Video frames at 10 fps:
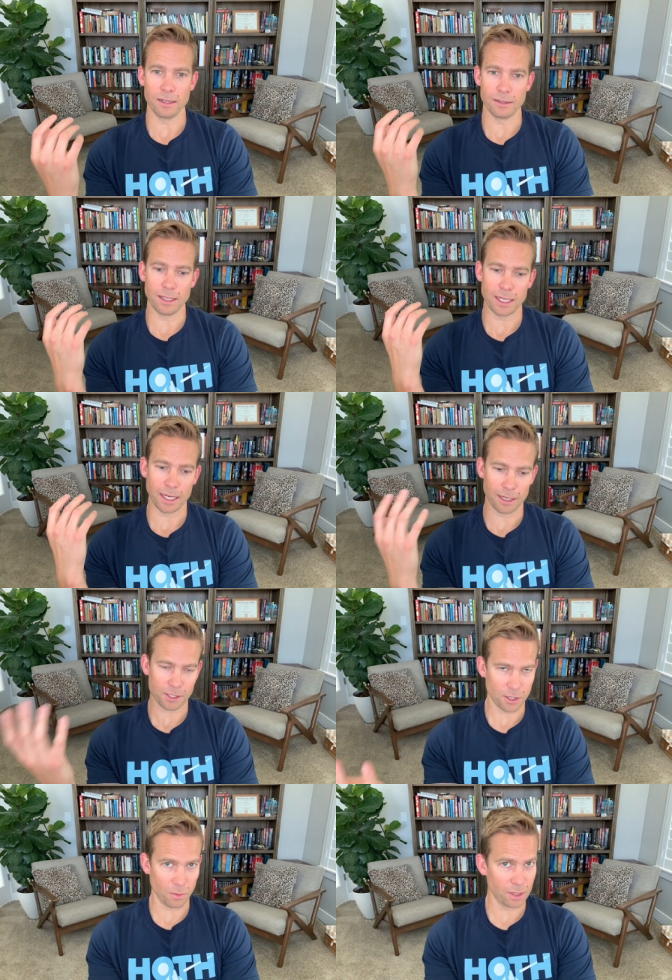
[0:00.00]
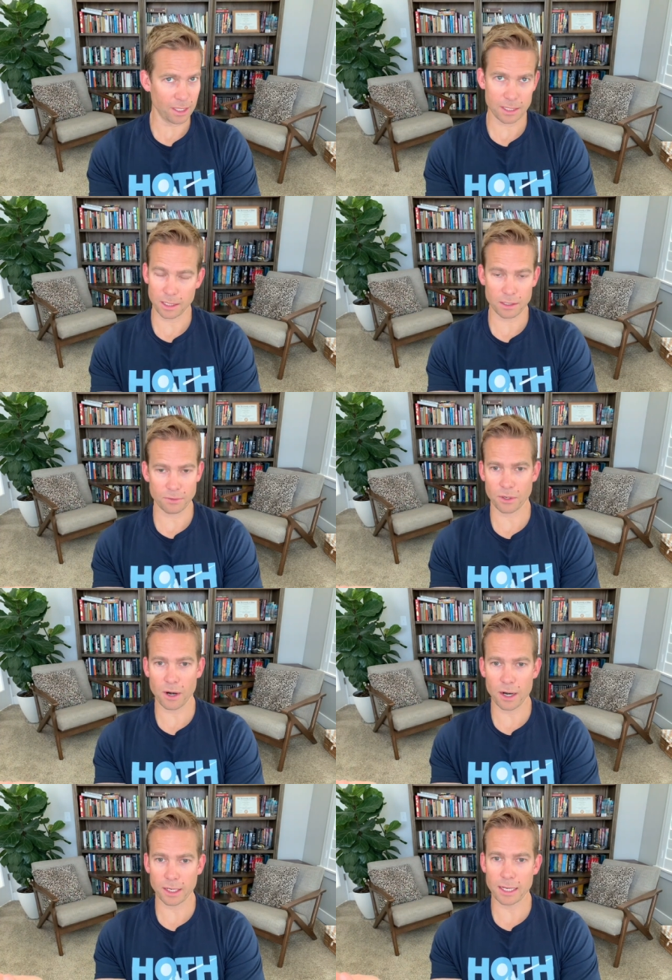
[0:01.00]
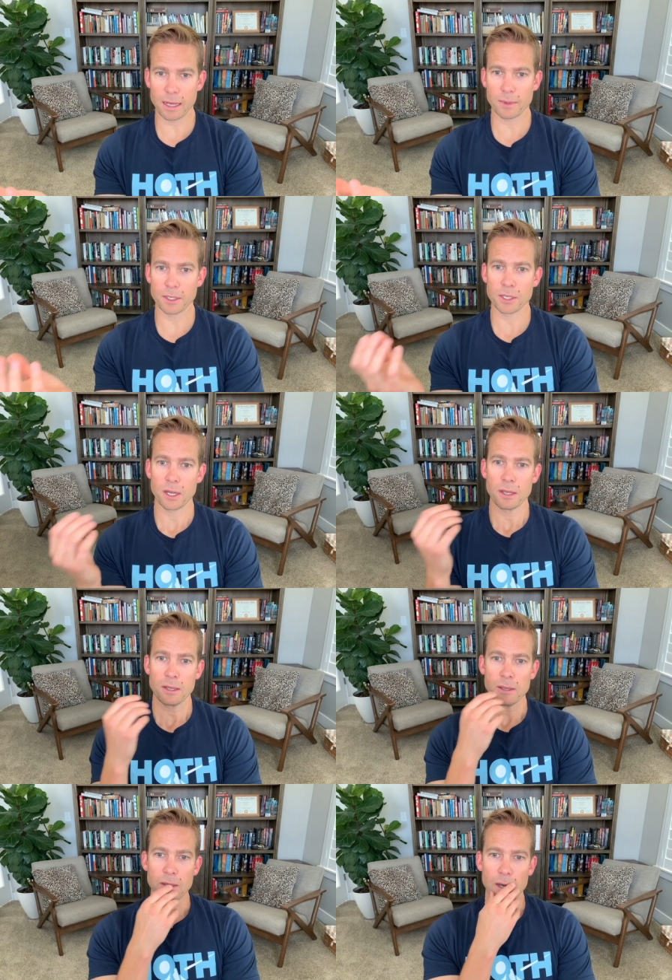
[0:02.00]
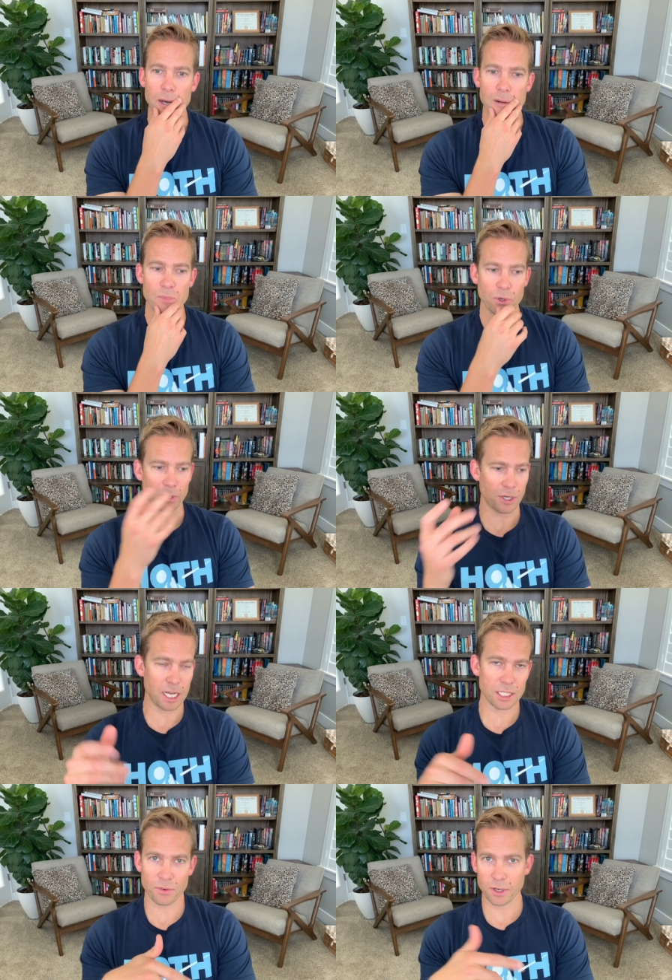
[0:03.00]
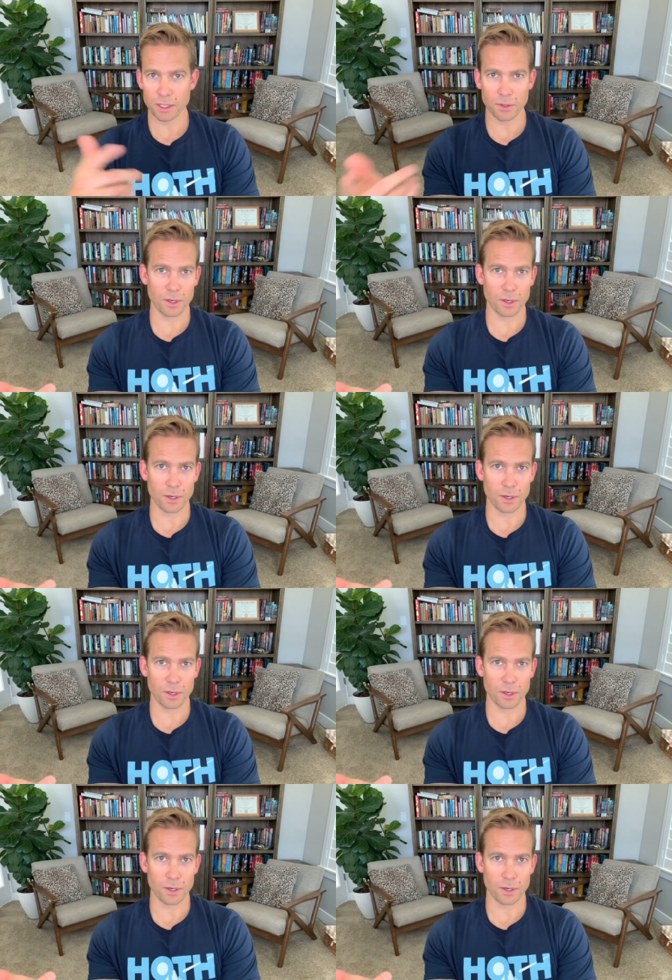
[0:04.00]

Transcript: they take an extra 1d6 of necrotic damage. You can transfer it to